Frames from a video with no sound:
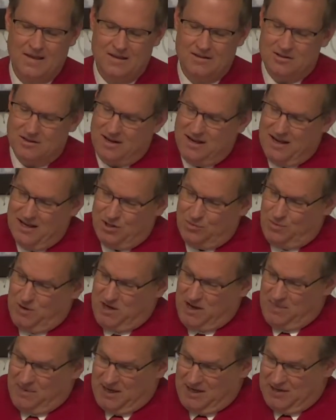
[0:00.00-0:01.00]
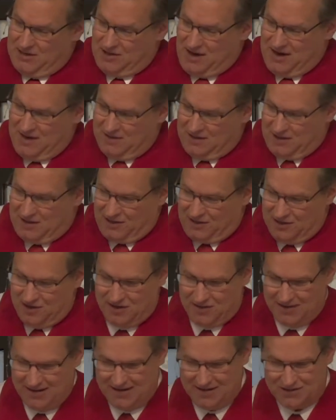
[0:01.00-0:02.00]
Today it's becoming entirely
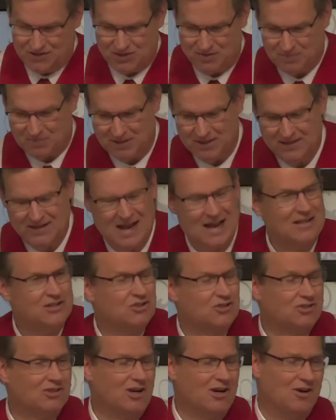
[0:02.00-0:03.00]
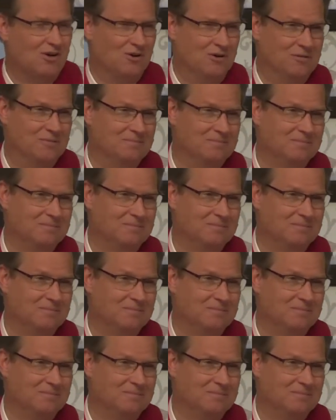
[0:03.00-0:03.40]
clear that it's simply not so.